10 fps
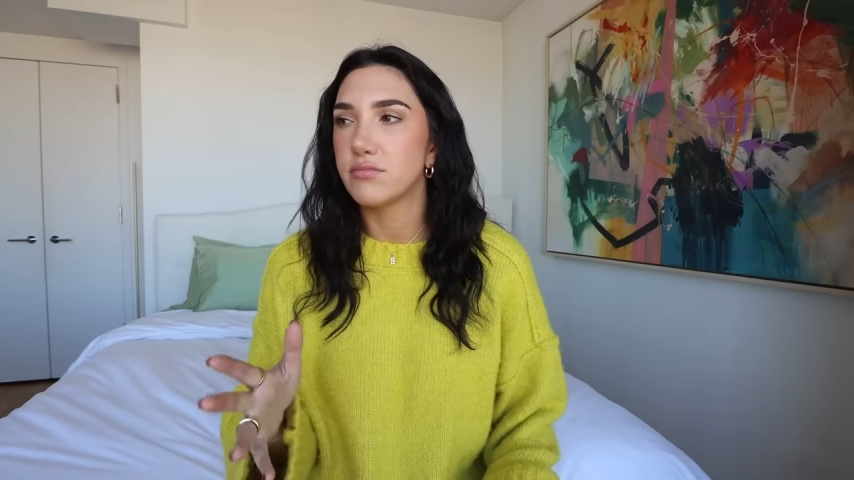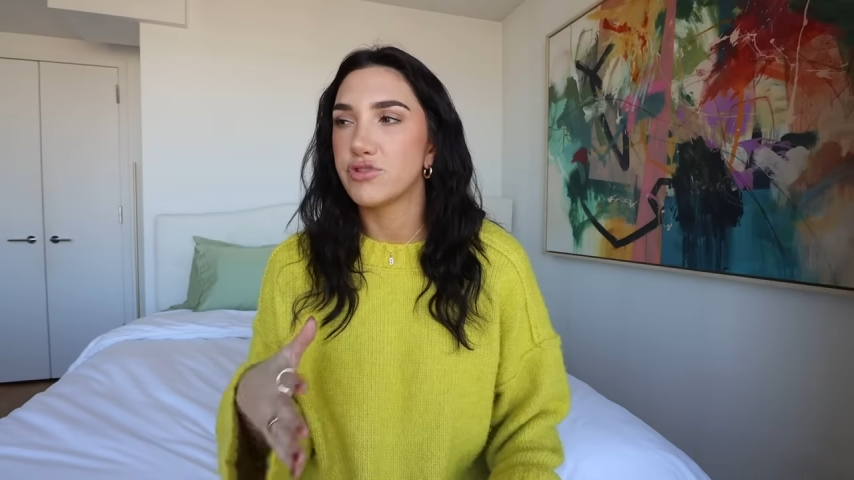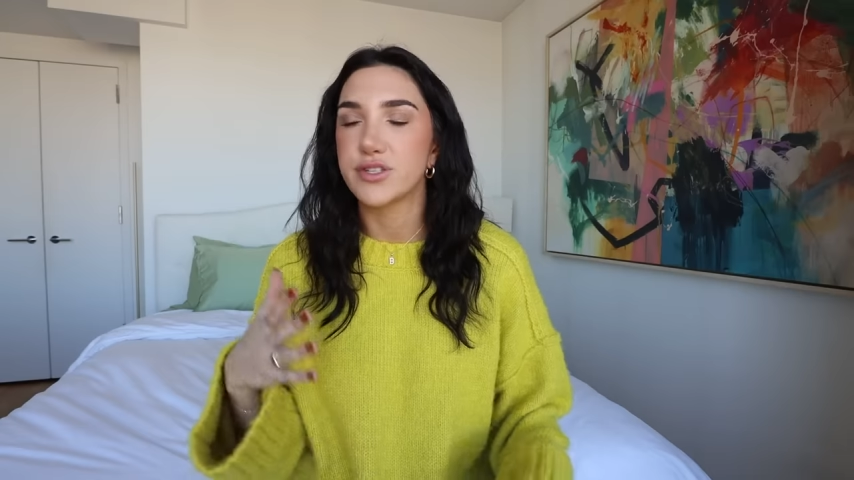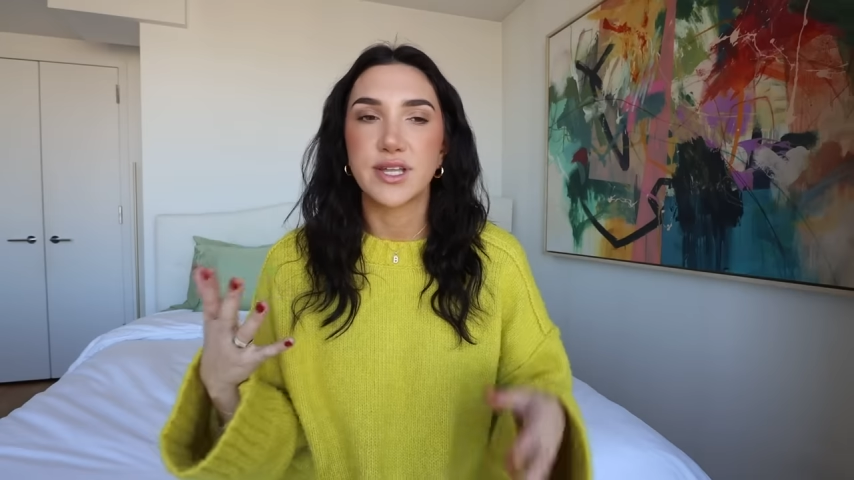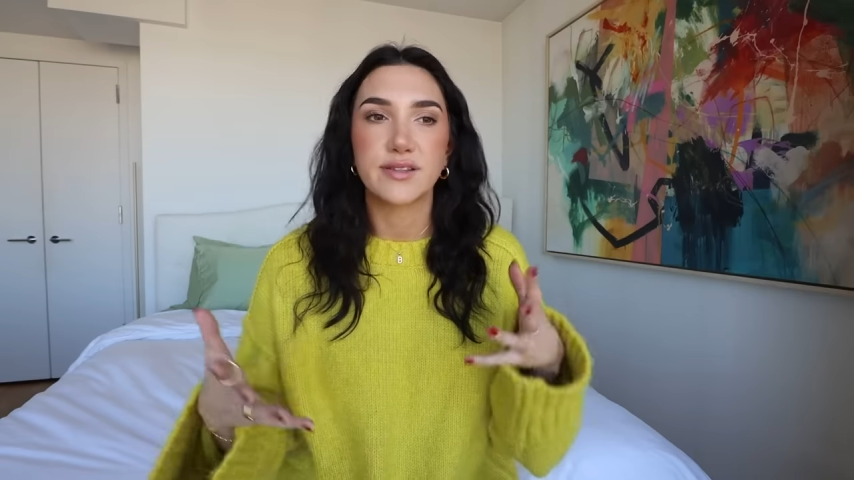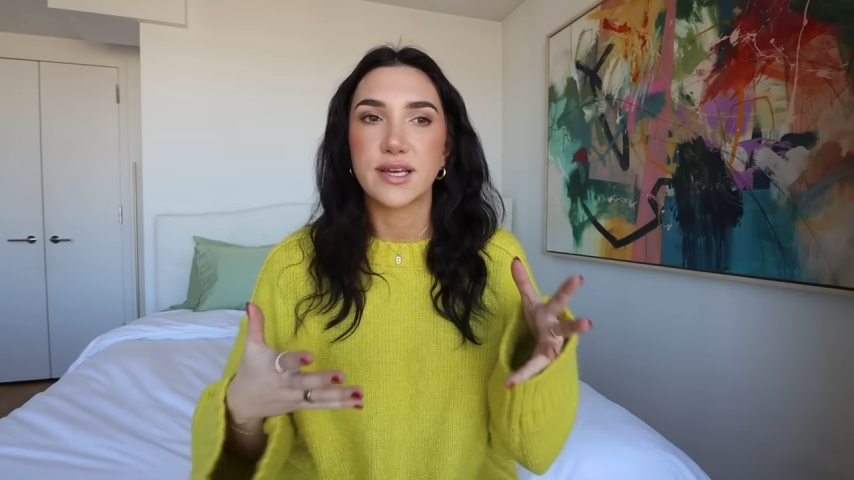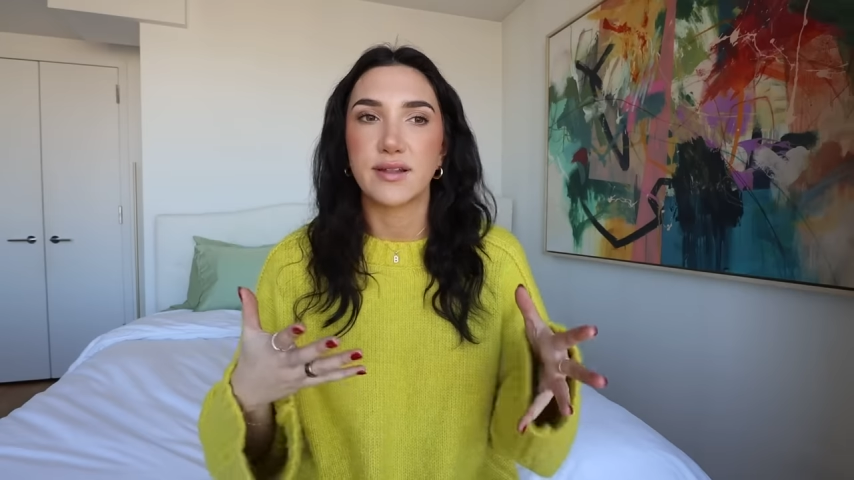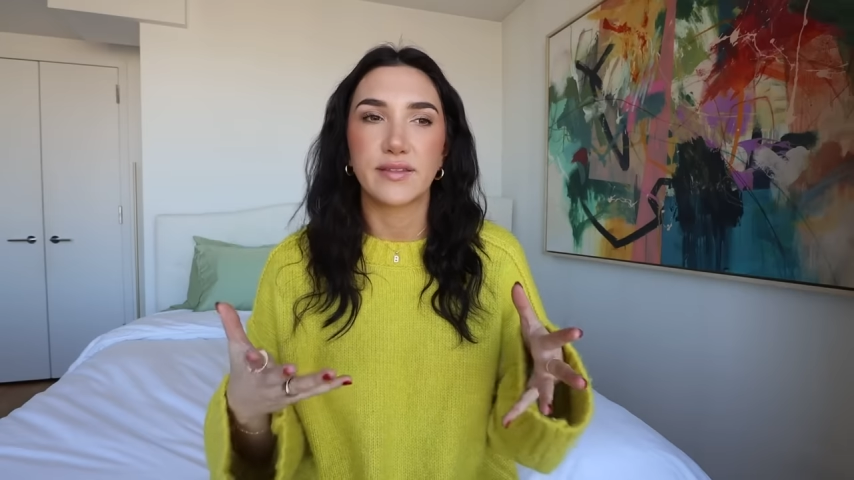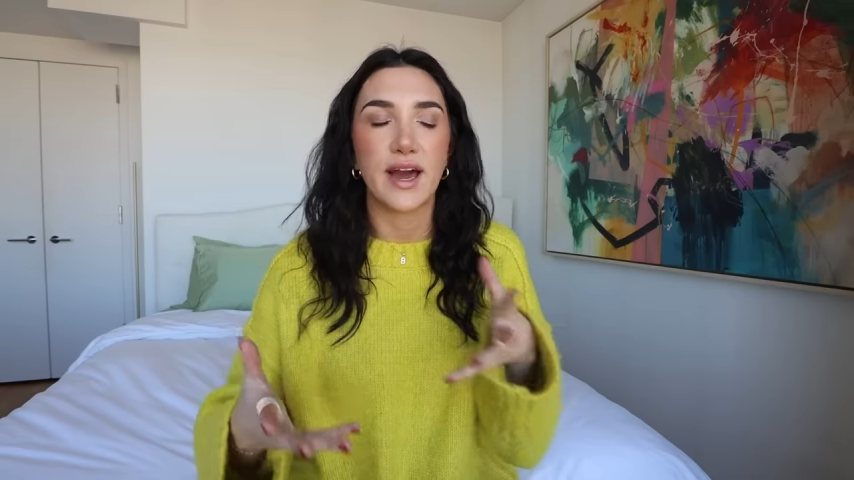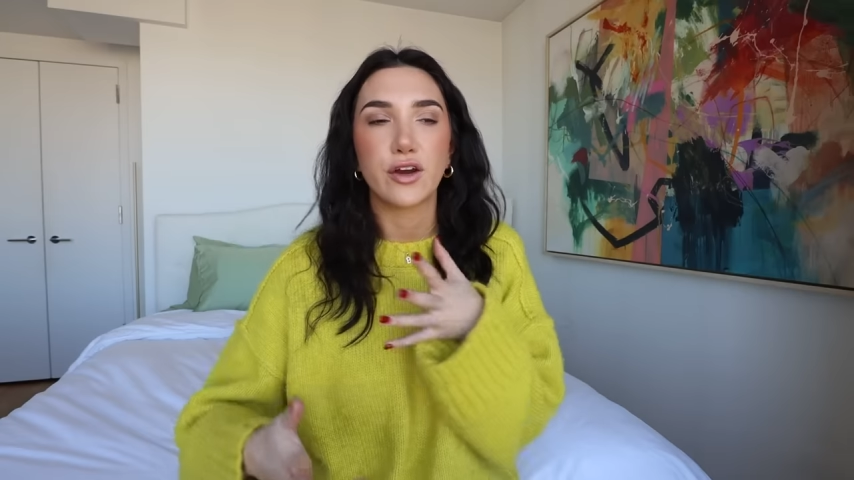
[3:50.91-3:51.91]
and just things that
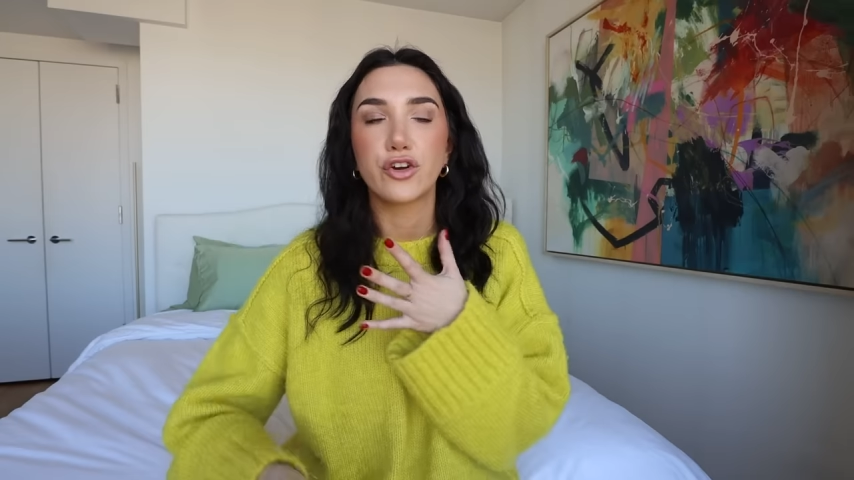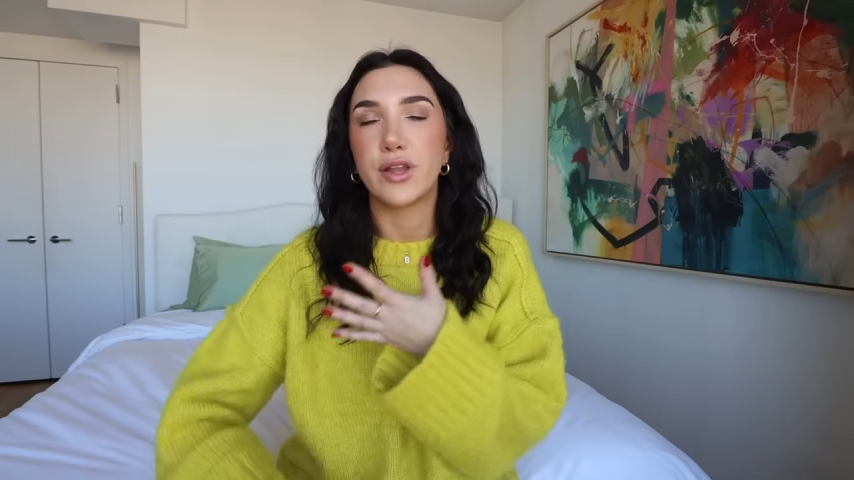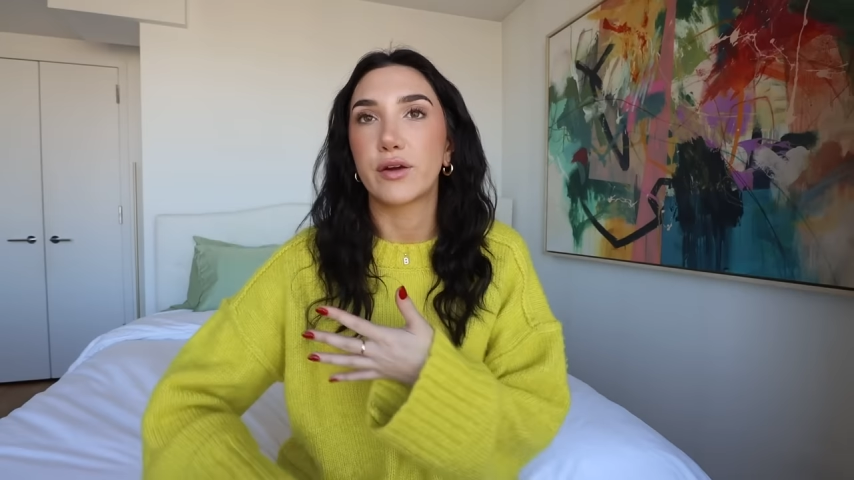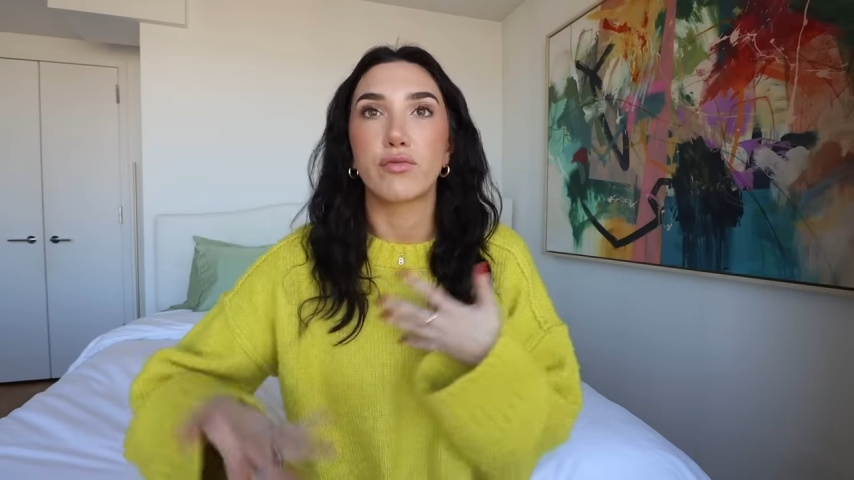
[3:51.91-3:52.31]
like that could like